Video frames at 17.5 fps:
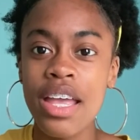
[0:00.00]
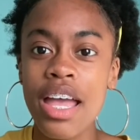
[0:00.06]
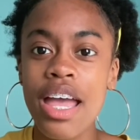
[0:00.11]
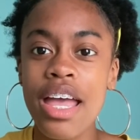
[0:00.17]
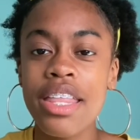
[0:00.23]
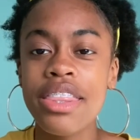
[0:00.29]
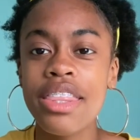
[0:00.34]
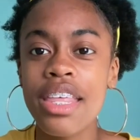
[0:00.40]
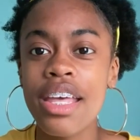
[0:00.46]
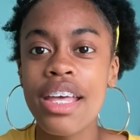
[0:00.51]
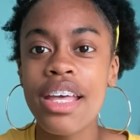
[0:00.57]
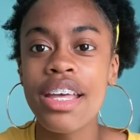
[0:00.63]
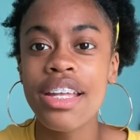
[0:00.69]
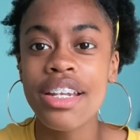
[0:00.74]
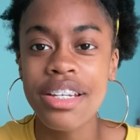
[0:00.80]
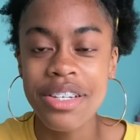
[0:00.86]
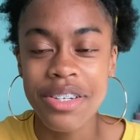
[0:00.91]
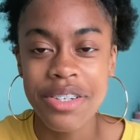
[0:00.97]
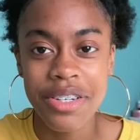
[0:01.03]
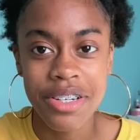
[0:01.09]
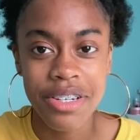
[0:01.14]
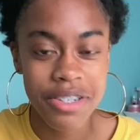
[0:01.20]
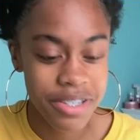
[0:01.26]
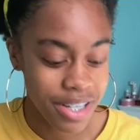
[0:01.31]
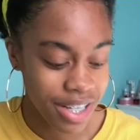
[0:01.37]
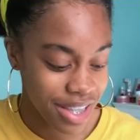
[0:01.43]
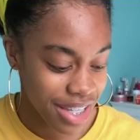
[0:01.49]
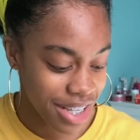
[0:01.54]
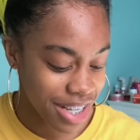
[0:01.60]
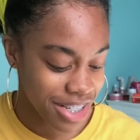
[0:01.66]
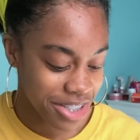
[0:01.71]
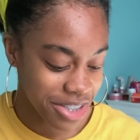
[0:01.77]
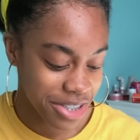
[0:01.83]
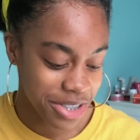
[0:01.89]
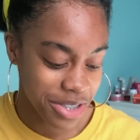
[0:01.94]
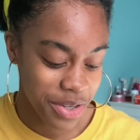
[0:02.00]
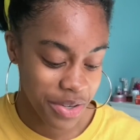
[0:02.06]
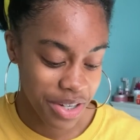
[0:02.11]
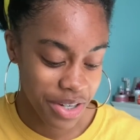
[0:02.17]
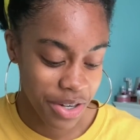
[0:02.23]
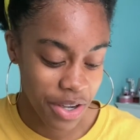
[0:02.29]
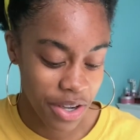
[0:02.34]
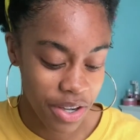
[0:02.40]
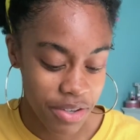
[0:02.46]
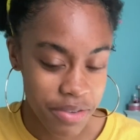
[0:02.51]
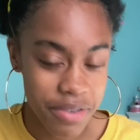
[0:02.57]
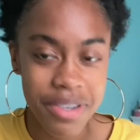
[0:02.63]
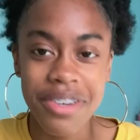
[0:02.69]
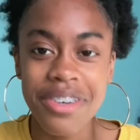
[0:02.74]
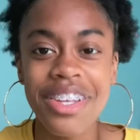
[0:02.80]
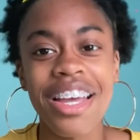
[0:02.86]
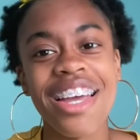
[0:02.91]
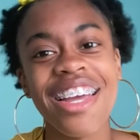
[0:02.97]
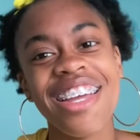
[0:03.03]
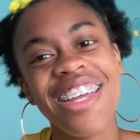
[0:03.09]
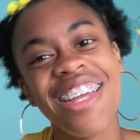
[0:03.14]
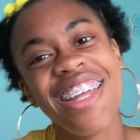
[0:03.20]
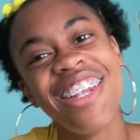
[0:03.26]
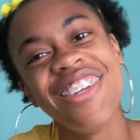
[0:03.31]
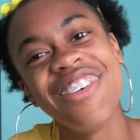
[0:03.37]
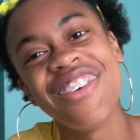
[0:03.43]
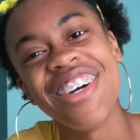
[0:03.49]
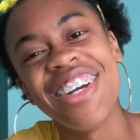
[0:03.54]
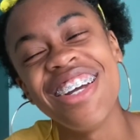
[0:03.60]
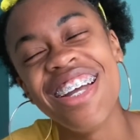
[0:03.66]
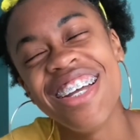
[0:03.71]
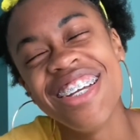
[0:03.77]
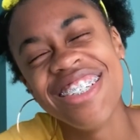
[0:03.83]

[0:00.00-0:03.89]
And then, I think I just showed it off. Okay, anyway.